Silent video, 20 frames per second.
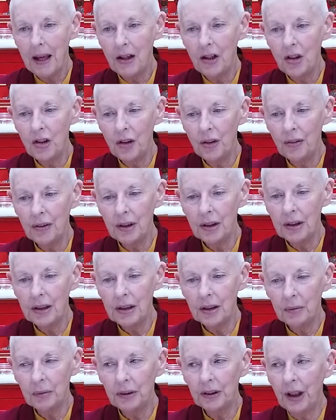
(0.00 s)

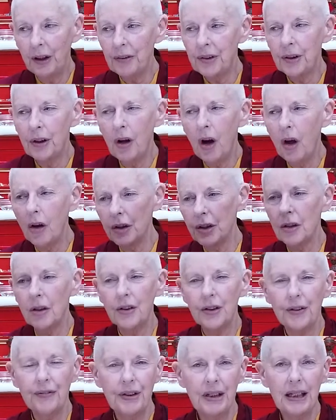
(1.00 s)
that will go to lots and lots of